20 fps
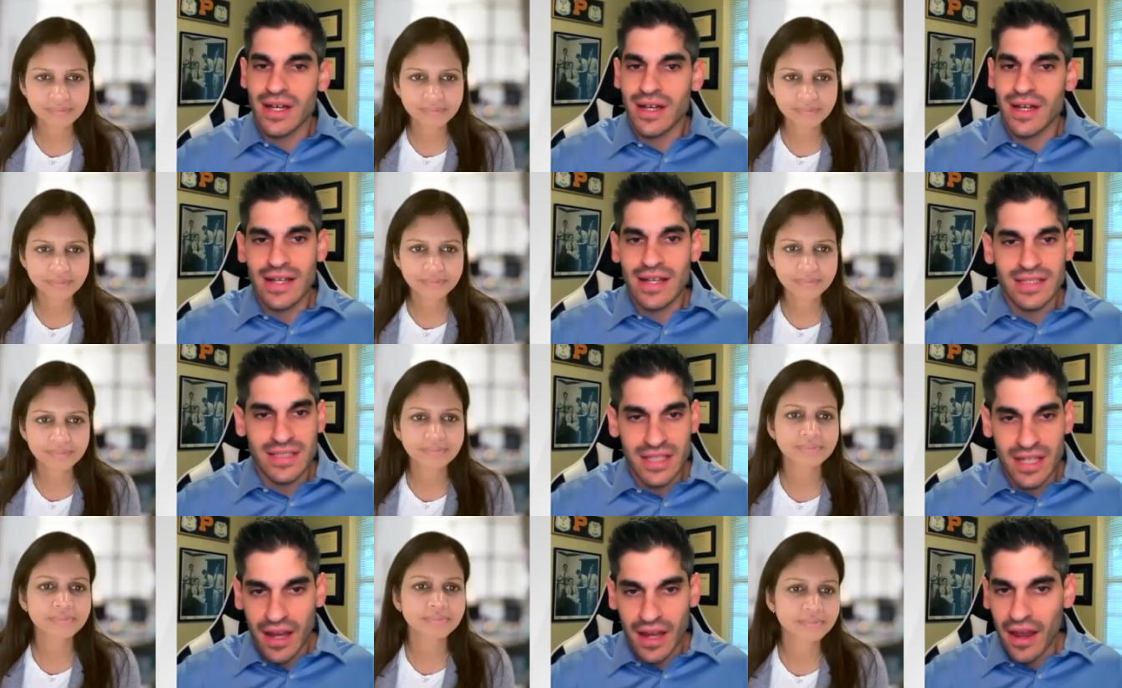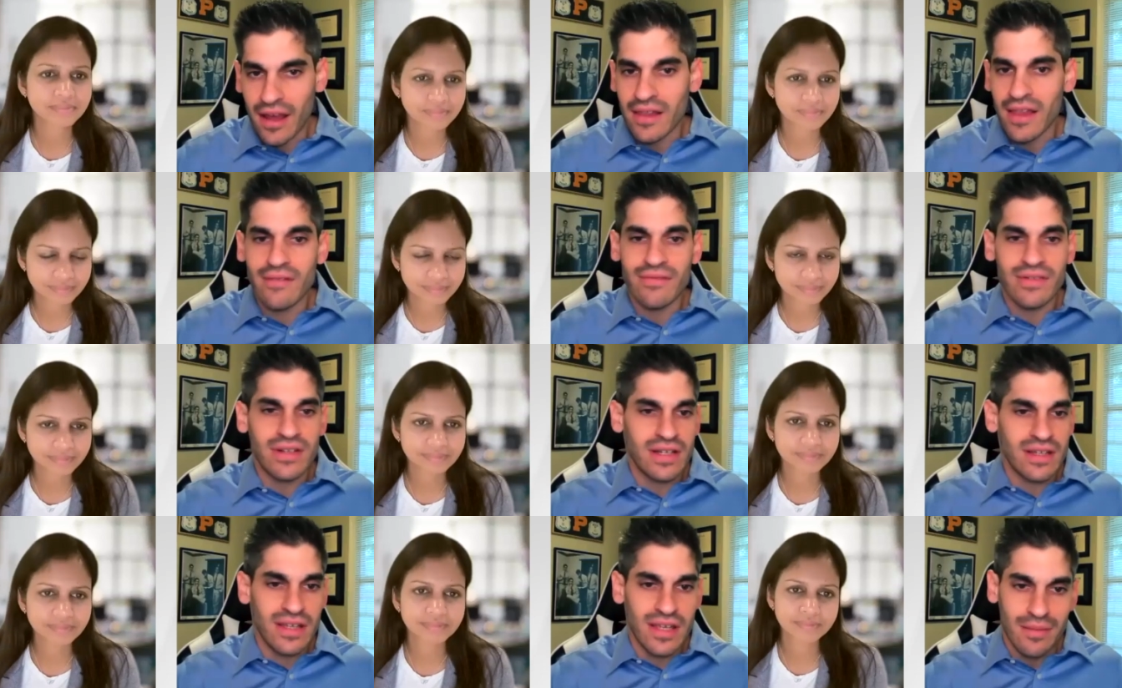
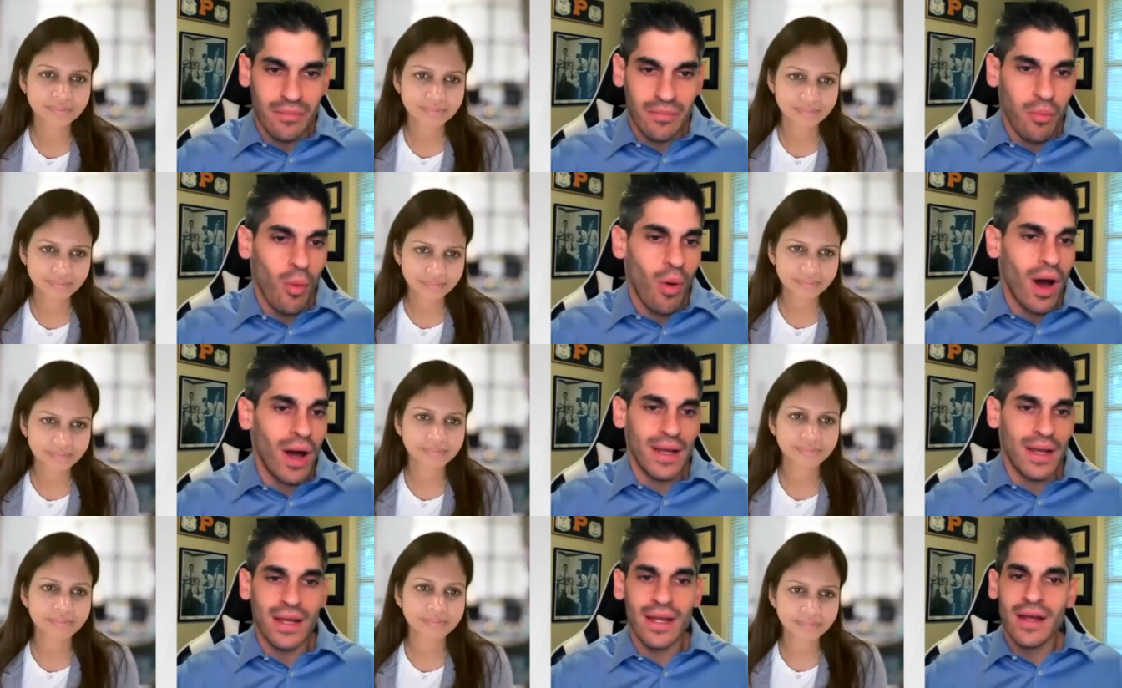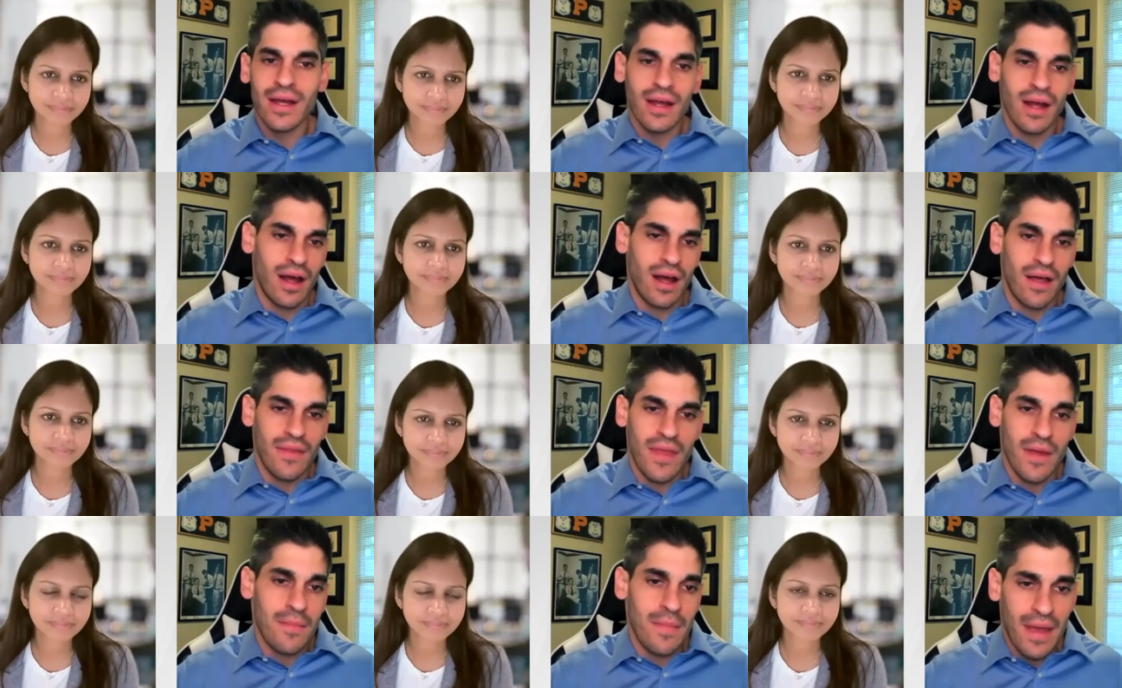Speaker 1: STK11, KEAP1,
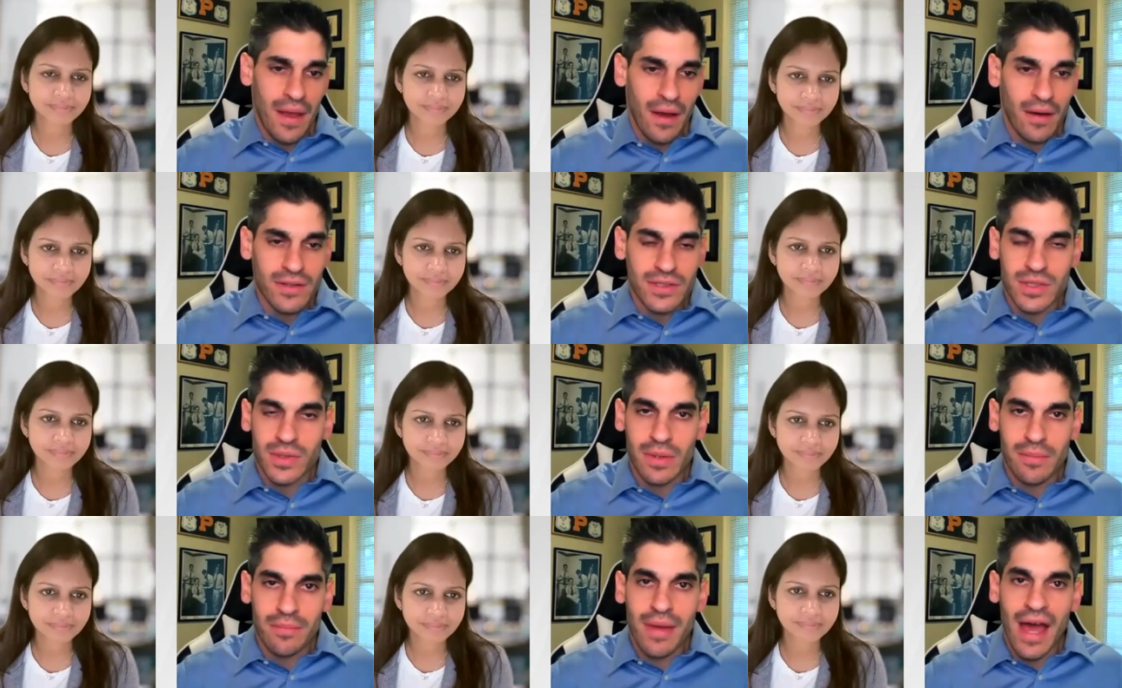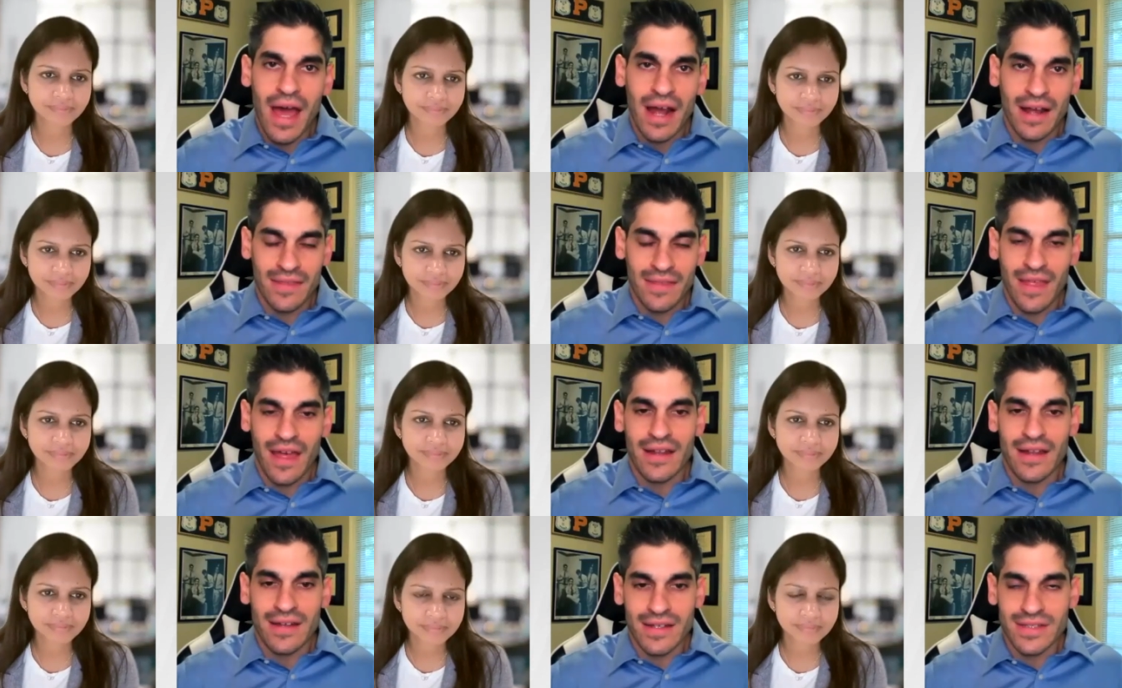that may also impact
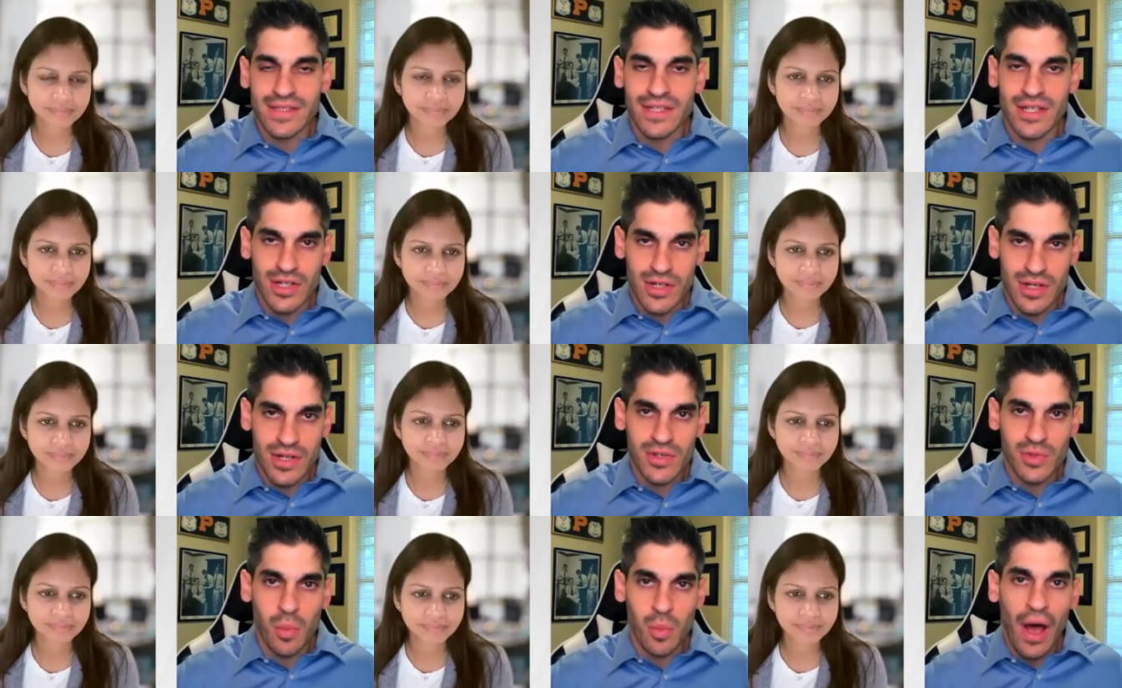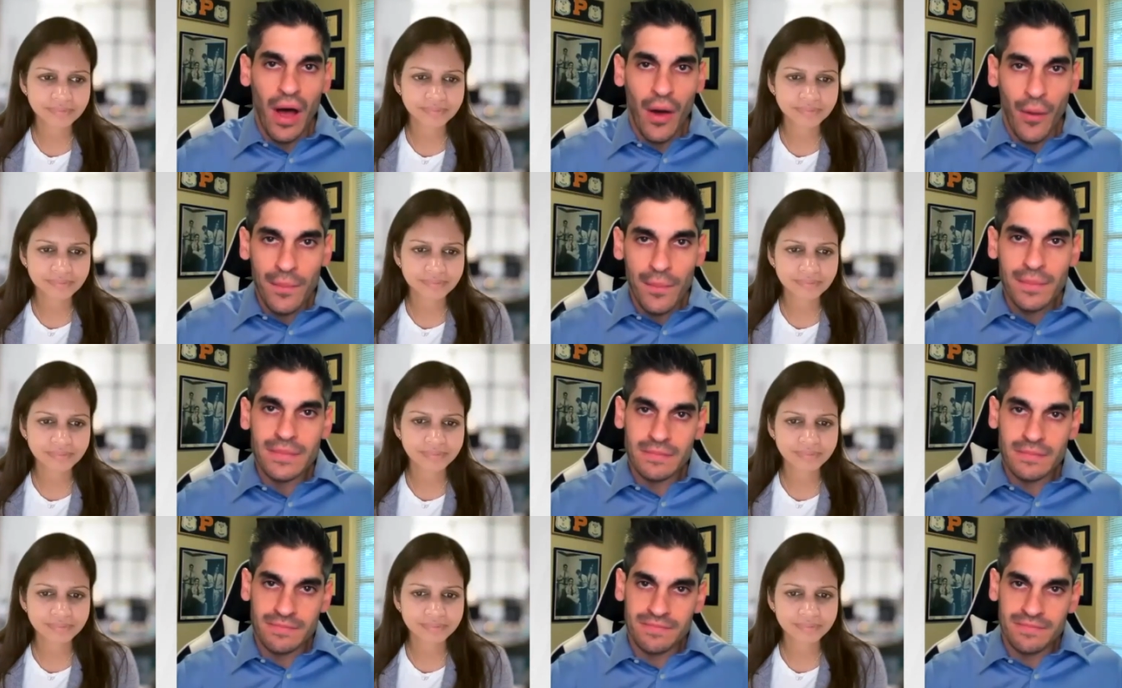that decision as well.